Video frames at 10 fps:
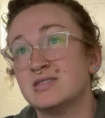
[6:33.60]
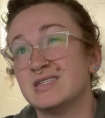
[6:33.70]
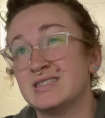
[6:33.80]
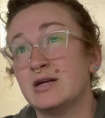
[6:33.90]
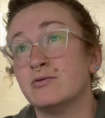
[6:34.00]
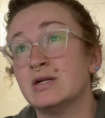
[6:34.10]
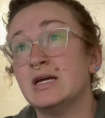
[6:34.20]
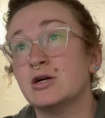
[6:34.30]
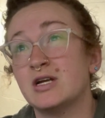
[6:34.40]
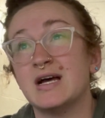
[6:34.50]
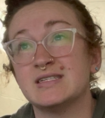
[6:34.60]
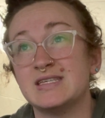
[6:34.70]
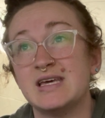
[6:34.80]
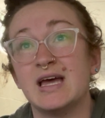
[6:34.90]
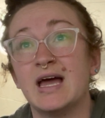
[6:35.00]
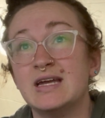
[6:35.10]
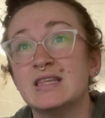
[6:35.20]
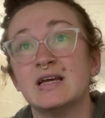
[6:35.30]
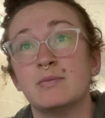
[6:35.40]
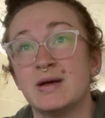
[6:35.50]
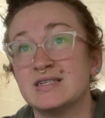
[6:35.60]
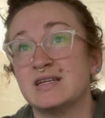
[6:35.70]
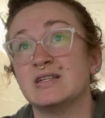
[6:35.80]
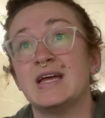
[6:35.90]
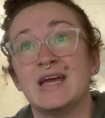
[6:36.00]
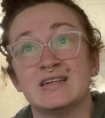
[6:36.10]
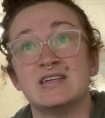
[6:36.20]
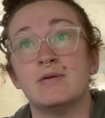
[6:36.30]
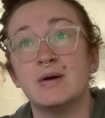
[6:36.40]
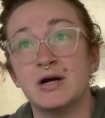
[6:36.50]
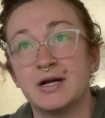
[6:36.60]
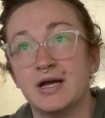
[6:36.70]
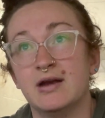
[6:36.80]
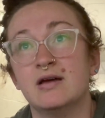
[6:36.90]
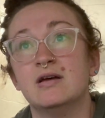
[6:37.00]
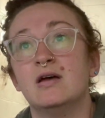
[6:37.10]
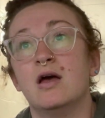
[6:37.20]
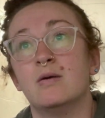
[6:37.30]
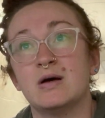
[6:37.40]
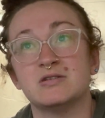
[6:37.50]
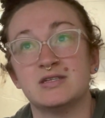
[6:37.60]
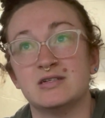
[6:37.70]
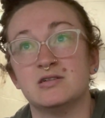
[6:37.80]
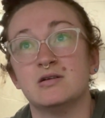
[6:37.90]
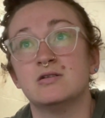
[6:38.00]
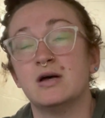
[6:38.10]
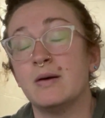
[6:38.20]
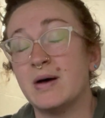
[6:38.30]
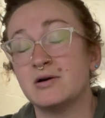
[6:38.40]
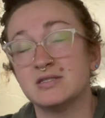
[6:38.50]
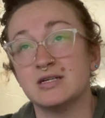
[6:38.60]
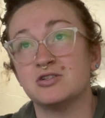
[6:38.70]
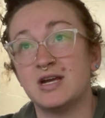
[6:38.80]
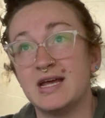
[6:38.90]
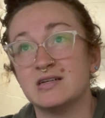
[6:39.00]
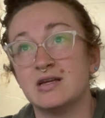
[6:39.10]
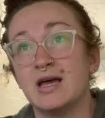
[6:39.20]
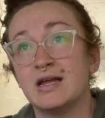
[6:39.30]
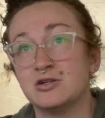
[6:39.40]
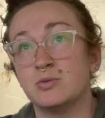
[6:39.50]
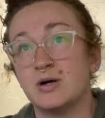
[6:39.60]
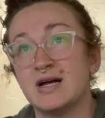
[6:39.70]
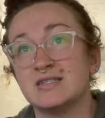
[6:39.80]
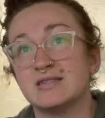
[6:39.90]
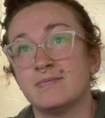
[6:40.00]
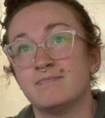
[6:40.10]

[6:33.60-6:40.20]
since they really could not see anything basically anti-American about such an enterprise.